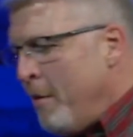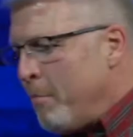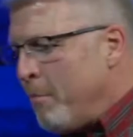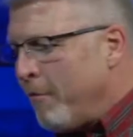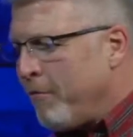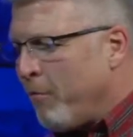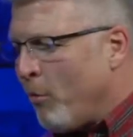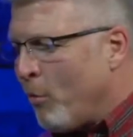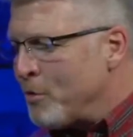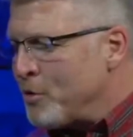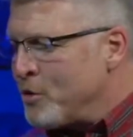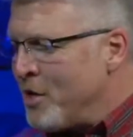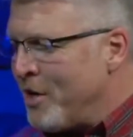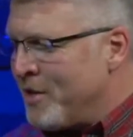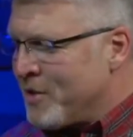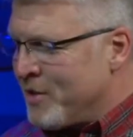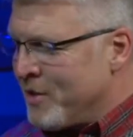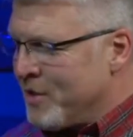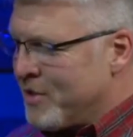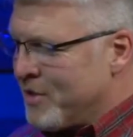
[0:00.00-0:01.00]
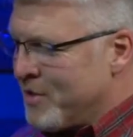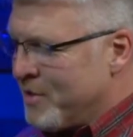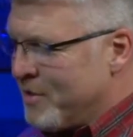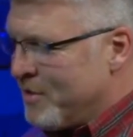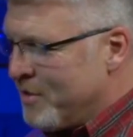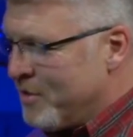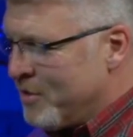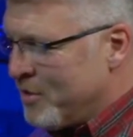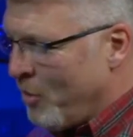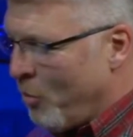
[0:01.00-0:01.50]
before
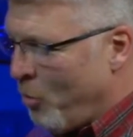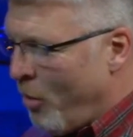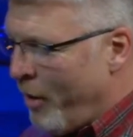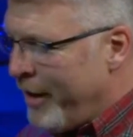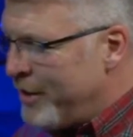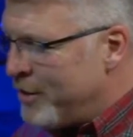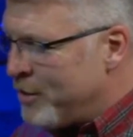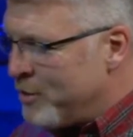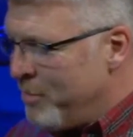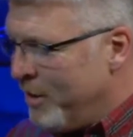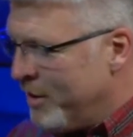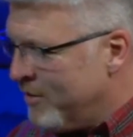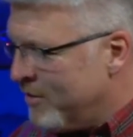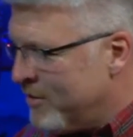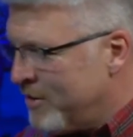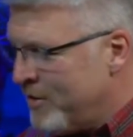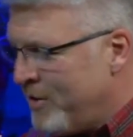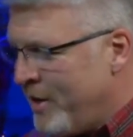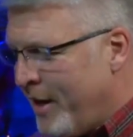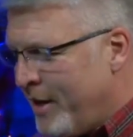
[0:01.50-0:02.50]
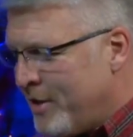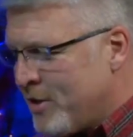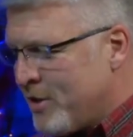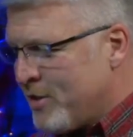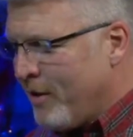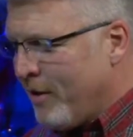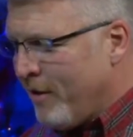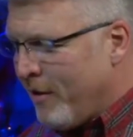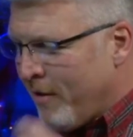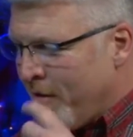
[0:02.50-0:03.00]
Jesus. So, wise men today
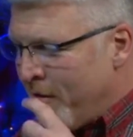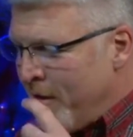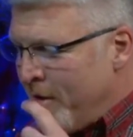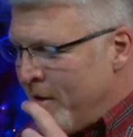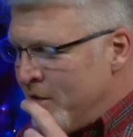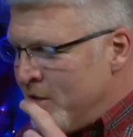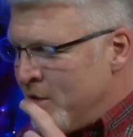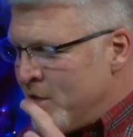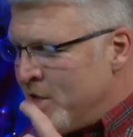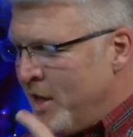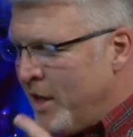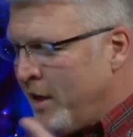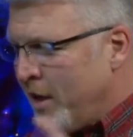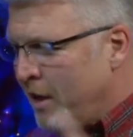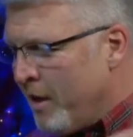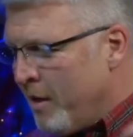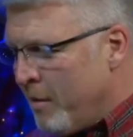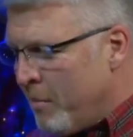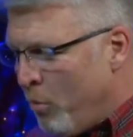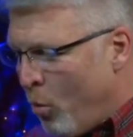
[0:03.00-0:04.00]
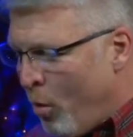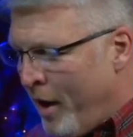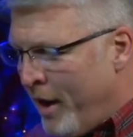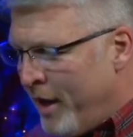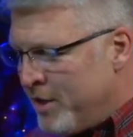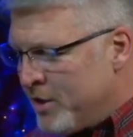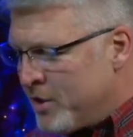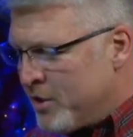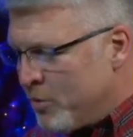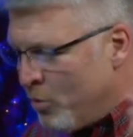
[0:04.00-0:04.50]
still seek him,
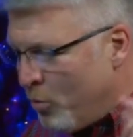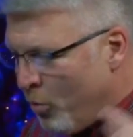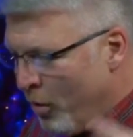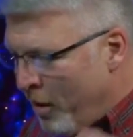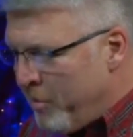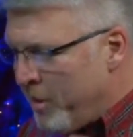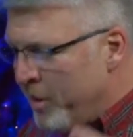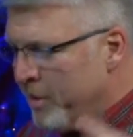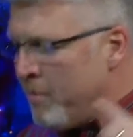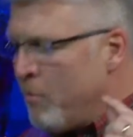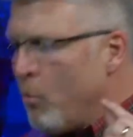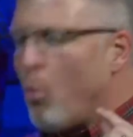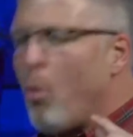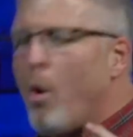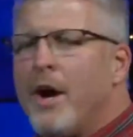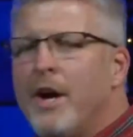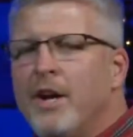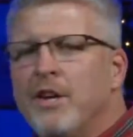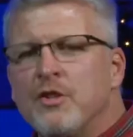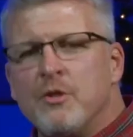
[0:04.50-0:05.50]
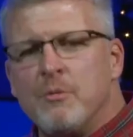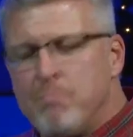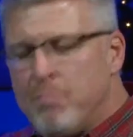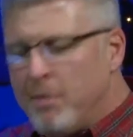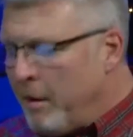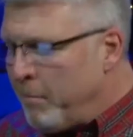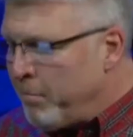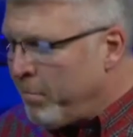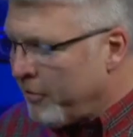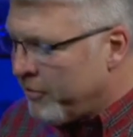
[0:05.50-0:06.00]
wise women, wise
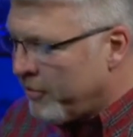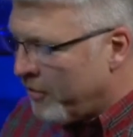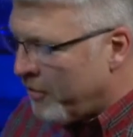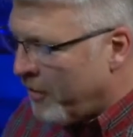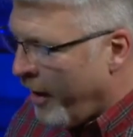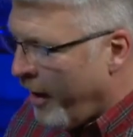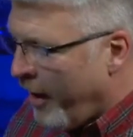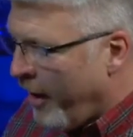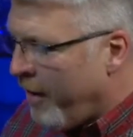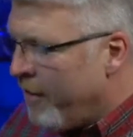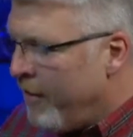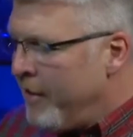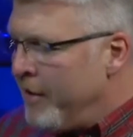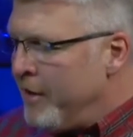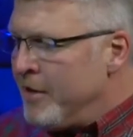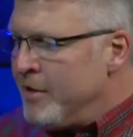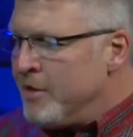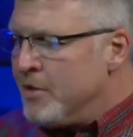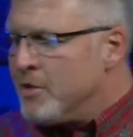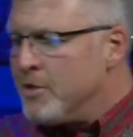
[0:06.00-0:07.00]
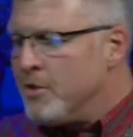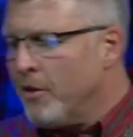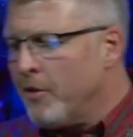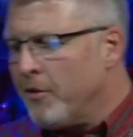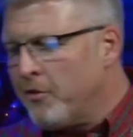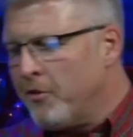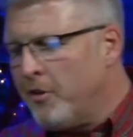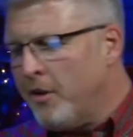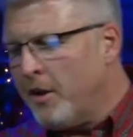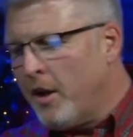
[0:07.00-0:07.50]
people today still
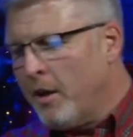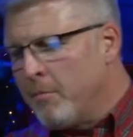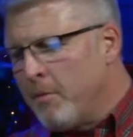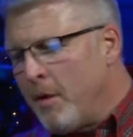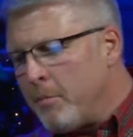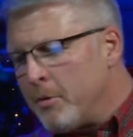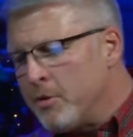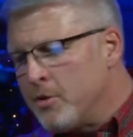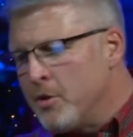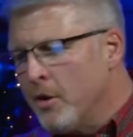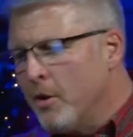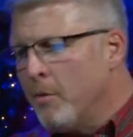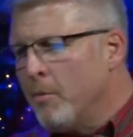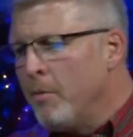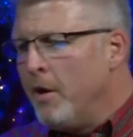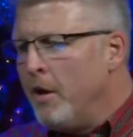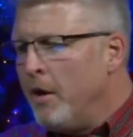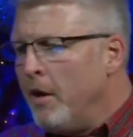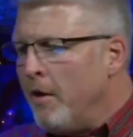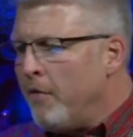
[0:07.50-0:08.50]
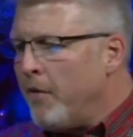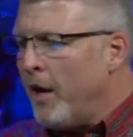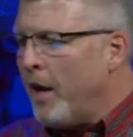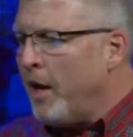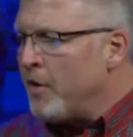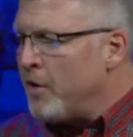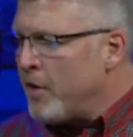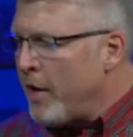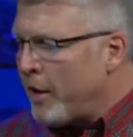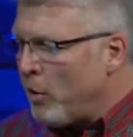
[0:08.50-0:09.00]
seek him. Number two,
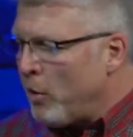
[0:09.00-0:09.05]
they not